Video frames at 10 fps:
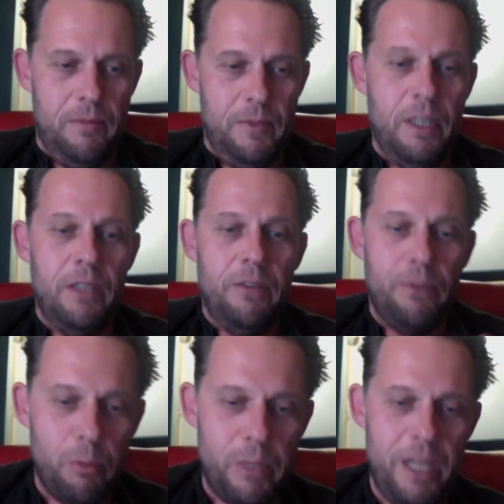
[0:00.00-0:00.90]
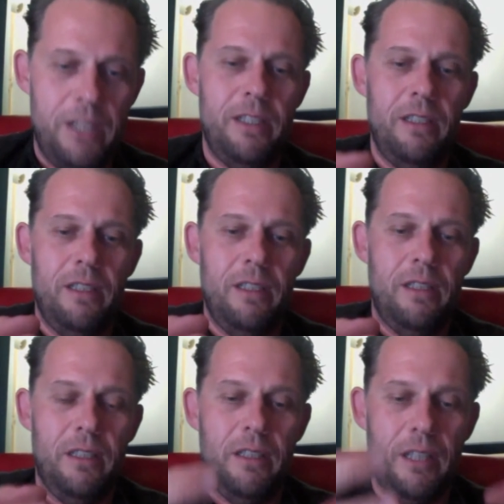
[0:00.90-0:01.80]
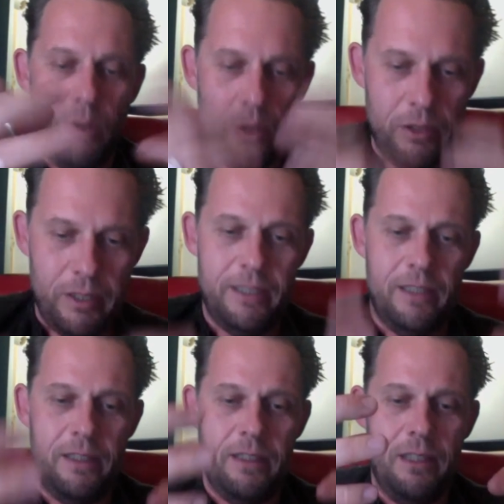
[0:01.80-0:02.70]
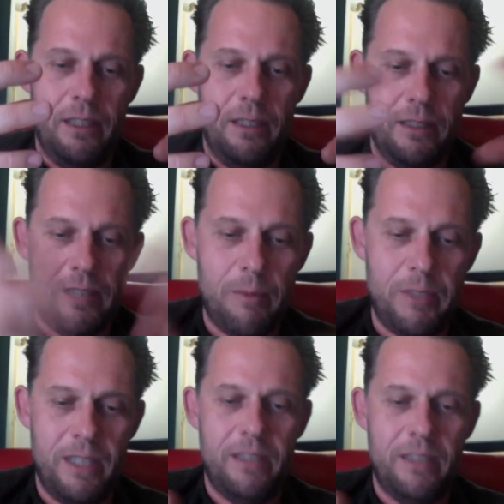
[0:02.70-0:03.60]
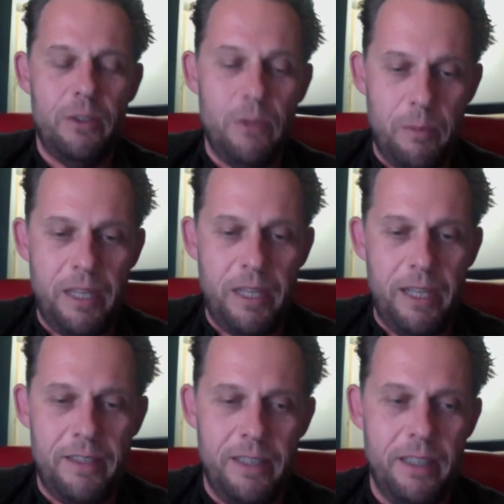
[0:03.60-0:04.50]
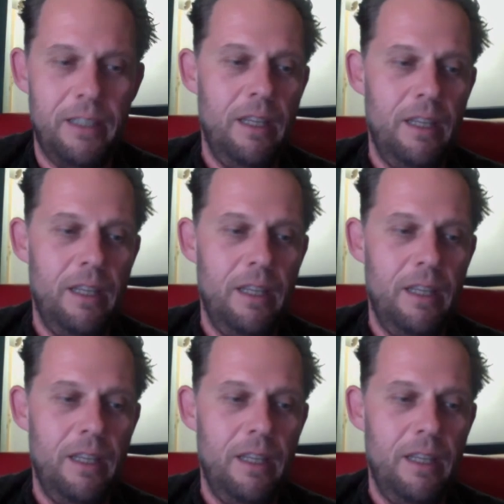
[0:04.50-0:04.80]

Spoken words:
the information, the context, the subject that you are placing